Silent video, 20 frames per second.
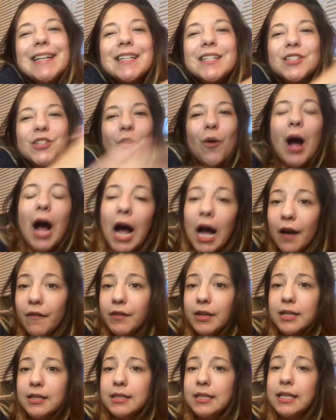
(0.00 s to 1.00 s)
So
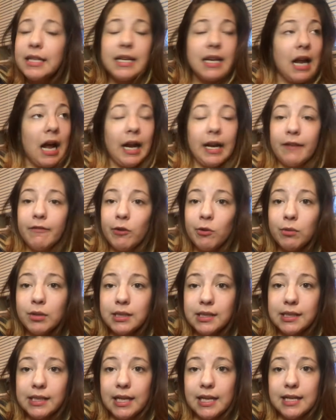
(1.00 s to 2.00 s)
obviously not
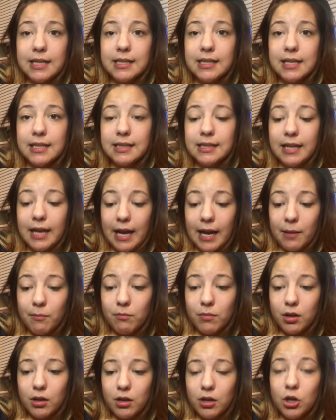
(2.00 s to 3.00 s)
everyone's skin is the
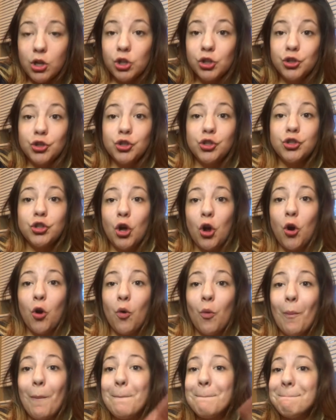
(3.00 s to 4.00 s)
same,
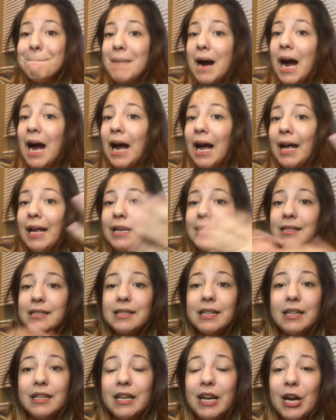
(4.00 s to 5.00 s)
so my
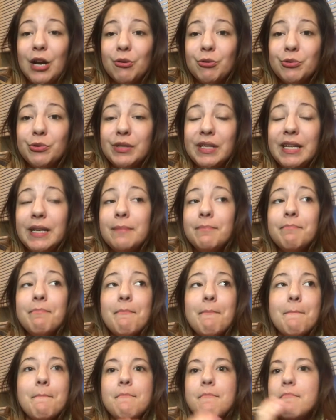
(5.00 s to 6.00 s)
skincare routine
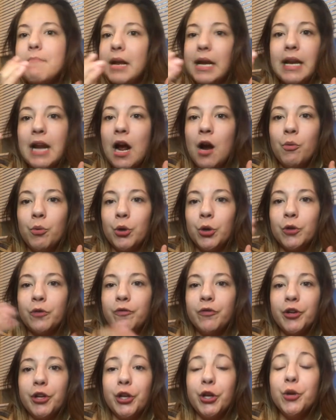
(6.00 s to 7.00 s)
may not work
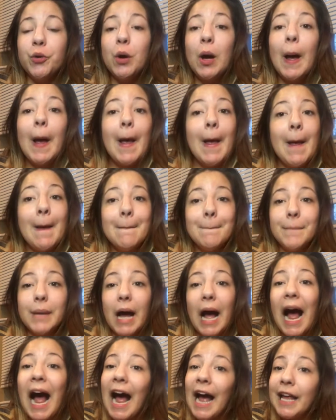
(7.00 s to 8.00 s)
for you.
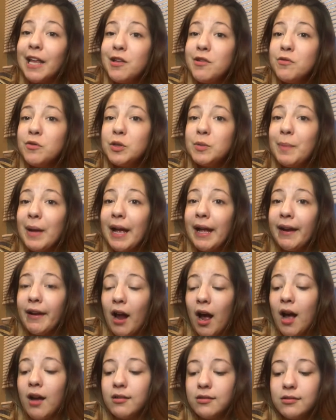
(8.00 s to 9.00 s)
But I use
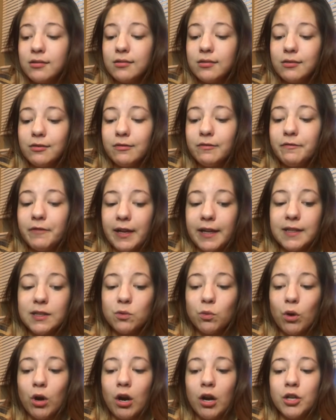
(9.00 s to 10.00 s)
Panoxyl
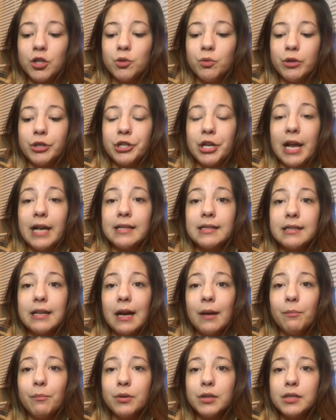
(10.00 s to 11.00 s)
face wash, which has
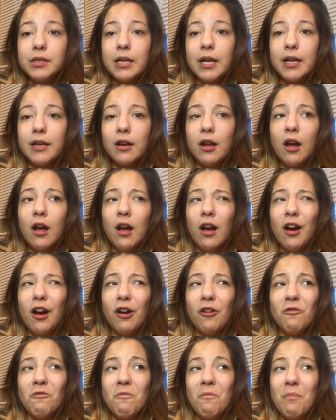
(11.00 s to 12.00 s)
10%
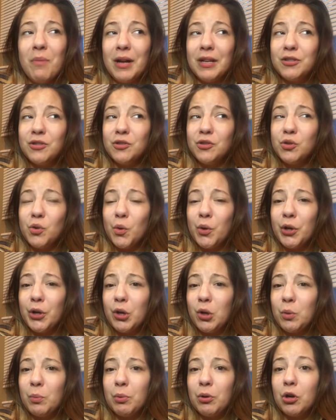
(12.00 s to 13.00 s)
of
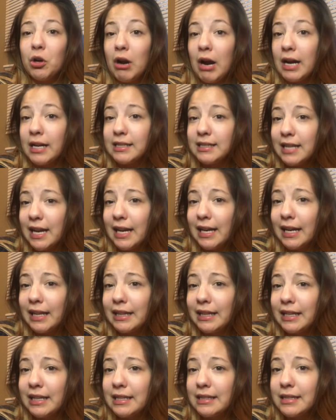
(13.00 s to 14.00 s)
benzoyl peroxide, I
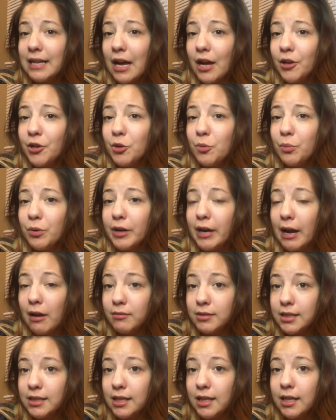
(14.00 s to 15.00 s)
think is how you
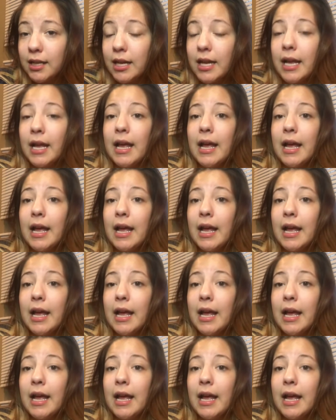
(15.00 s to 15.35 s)
pronounce it.